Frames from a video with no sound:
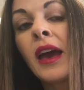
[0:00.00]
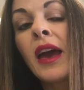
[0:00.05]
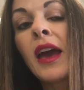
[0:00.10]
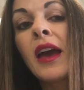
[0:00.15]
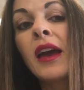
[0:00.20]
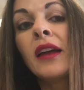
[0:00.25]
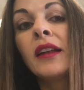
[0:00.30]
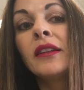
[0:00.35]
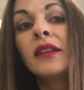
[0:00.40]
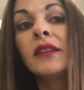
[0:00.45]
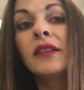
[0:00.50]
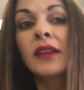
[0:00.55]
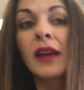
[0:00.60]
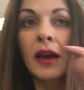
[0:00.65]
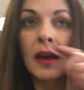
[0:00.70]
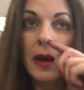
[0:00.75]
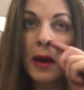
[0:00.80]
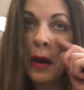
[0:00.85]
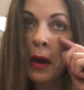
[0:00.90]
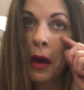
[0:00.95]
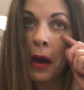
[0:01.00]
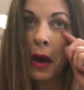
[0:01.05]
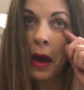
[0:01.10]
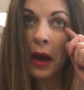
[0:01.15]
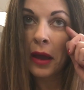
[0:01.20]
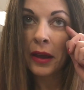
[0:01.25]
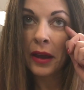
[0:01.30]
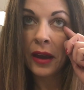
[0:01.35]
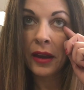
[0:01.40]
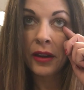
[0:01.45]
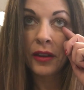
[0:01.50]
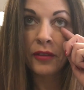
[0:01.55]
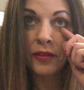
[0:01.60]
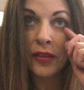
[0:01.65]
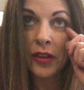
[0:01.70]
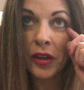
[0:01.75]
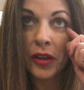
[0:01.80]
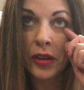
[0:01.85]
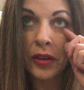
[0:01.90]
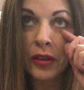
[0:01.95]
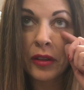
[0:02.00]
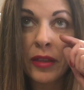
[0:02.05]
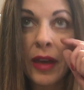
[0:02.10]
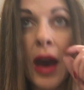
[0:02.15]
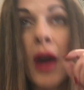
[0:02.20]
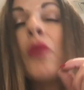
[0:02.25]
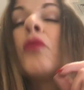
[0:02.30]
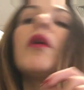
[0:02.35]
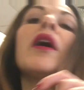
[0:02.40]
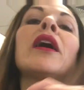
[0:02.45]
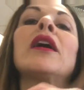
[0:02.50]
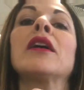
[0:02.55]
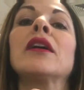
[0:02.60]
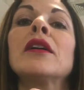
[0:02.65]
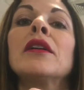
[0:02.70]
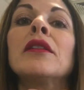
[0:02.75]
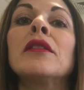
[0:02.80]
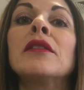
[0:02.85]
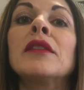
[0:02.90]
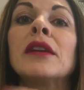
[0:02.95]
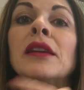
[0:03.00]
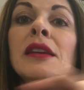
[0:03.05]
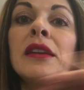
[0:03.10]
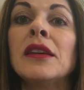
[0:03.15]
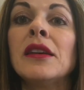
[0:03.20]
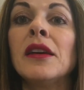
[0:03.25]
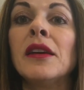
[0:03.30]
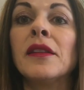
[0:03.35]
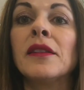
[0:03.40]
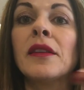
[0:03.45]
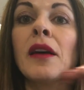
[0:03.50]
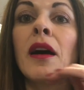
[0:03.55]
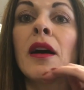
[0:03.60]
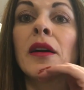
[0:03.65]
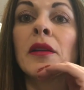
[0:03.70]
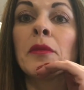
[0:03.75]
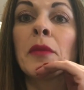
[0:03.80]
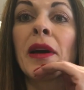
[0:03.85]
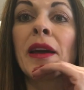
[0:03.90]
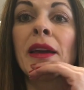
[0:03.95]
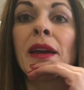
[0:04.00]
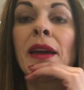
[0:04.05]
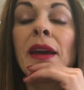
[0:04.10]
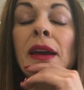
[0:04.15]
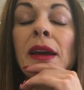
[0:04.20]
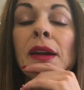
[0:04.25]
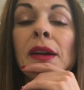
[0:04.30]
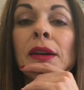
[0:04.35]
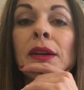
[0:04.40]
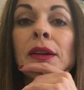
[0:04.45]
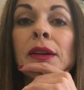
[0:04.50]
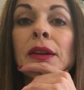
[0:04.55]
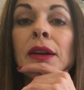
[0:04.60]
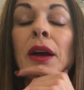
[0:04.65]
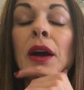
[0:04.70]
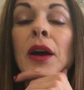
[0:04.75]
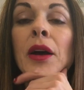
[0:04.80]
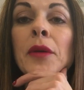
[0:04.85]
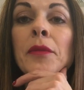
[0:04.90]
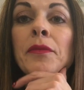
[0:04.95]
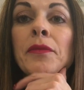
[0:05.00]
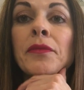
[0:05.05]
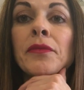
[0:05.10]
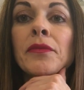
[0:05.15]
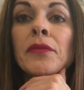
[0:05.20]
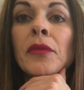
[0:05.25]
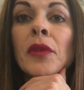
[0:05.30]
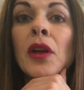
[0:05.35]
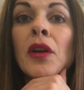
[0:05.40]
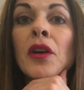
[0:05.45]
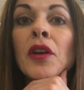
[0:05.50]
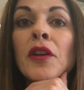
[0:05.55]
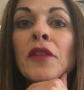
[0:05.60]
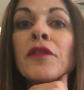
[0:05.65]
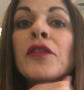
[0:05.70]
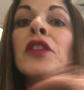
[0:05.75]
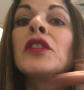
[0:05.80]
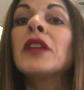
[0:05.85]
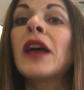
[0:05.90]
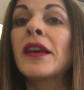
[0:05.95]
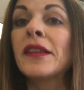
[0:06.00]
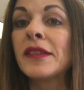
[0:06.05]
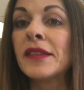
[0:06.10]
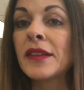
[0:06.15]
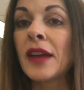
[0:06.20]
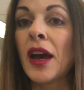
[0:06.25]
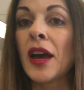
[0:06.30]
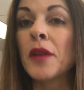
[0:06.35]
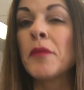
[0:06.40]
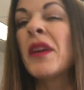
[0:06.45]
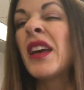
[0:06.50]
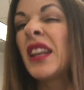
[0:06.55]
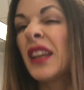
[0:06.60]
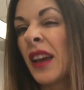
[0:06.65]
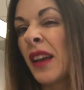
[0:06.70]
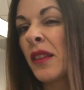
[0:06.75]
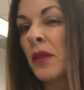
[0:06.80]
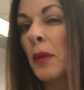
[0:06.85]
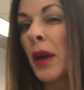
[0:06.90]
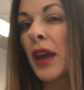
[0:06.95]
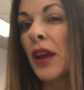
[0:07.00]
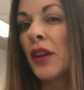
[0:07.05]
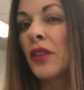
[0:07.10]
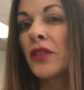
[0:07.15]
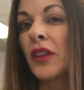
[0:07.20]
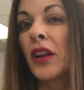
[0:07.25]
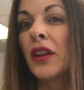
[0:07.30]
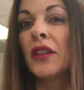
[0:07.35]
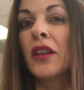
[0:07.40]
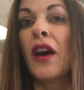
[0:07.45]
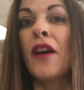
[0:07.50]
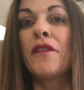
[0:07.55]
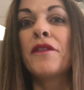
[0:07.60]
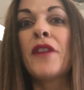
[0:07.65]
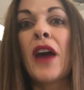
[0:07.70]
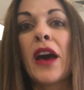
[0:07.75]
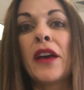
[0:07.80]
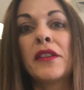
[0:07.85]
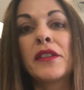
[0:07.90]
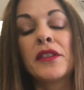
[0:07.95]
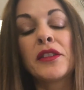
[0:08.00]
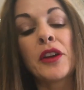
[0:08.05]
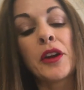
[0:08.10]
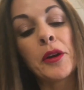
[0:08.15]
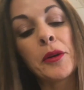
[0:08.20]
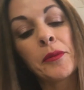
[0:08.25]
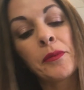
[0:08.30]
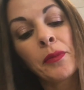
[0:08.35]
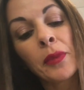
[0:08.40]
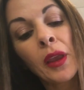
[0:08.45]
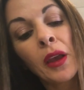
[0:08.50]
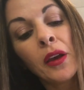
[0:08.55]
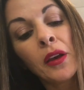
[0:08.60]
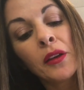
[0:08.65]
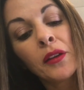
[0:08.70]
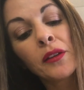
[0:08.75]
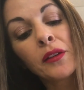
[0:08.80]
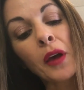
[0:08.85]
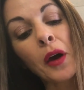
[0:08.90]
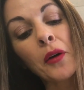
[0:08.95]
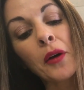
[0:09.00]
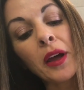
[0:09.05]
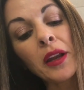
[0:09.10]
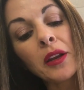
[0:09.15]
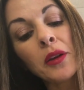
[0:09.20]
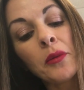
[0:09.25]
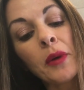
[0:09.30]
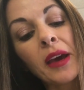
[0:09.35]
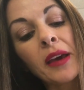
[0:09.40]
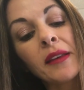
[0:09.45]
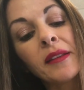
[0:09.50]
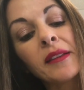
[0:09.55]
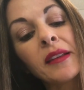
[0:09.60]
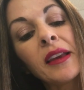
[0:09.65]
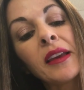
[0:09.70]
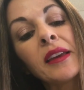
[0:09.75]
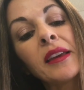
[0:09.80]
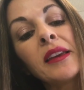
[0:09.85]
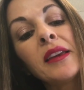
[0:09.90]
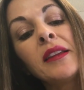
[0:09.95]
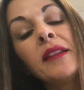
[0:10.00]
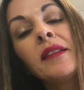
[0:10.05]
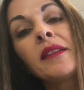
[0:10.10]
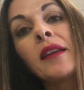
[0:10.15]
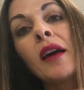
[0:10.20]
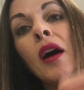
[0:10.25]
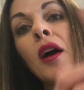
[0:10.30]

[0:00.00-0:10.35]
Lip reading: and I kind of feel that way the heat is on my hair for less time, and it gets my hair done a lot faster. So anyways, it heats